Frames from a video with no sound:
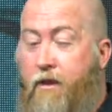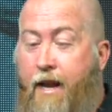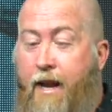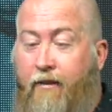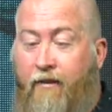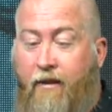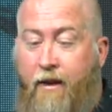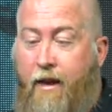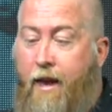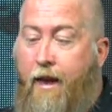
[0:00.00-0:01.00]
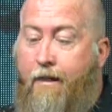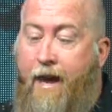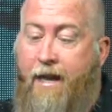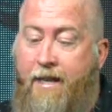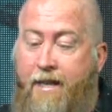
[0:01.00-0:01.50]
Look at this.
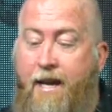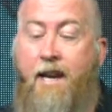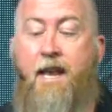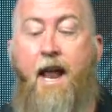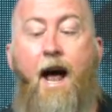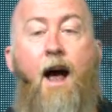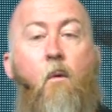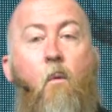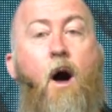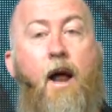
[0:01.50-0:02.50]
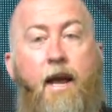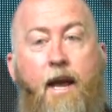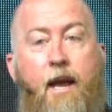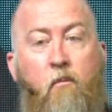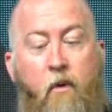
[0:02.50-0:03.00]
They did not want
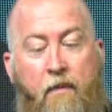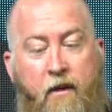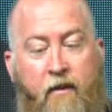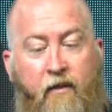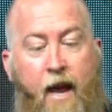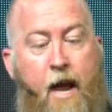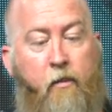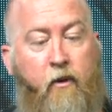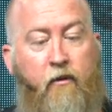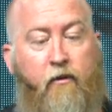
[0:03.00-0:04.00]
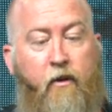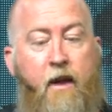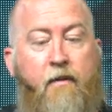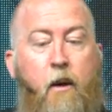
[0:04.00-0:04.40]
him with the disciples.